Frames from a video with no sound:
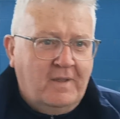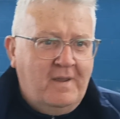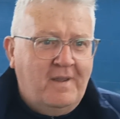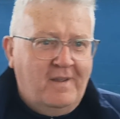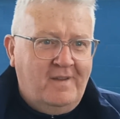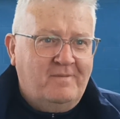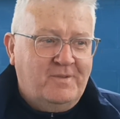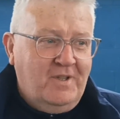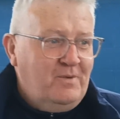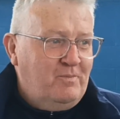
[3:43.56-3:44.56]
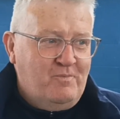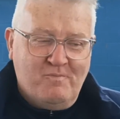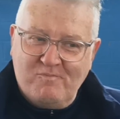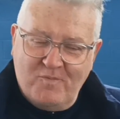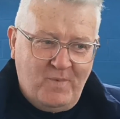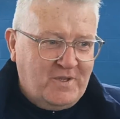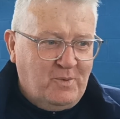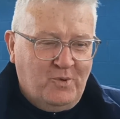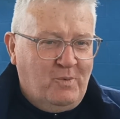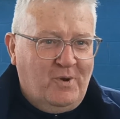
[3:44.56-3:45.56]
Yeah, and best
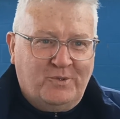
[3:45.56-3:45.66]
will in the world.